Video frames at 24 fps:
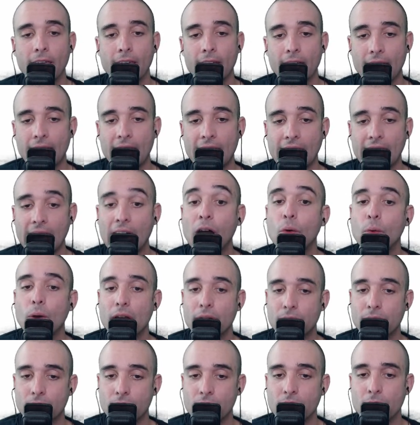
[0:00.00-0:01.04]

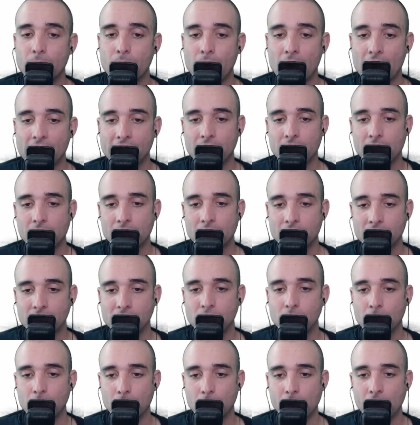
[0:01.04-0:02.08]
However, the positive results
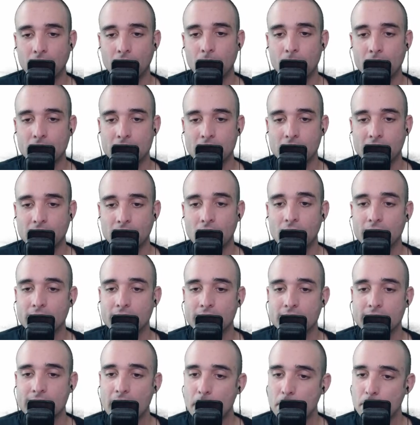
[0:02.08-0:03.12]
with real images are
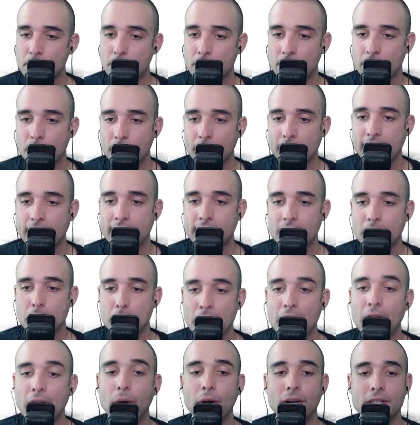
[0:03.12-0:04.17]
tempered by a
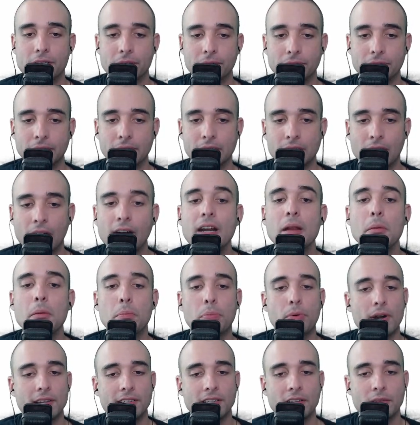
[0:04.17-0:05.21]
comparatively
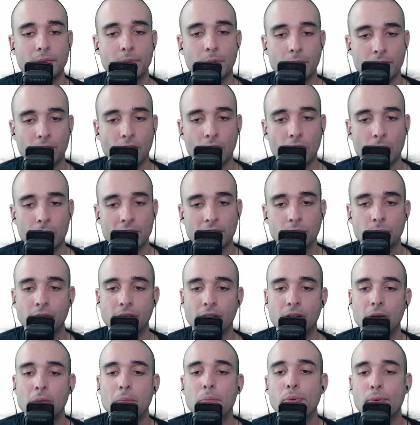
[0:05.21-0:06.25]
unimpressive performance with
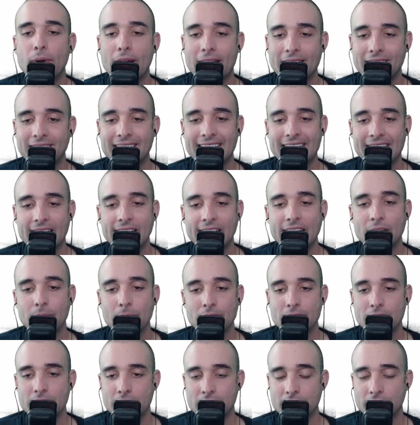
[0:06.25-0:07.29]
compressed AI
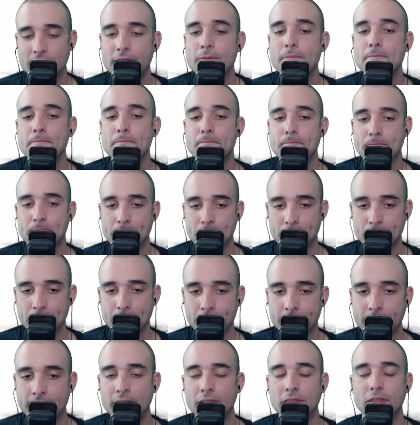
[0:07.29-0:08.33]
images.
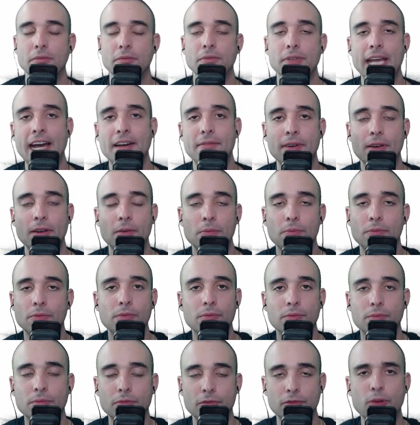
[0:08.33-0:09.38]
So if you have a
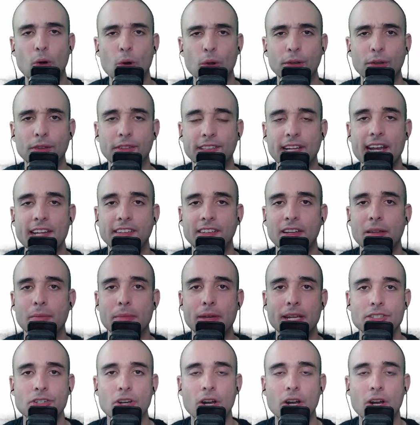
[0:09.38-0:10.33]
full-size image,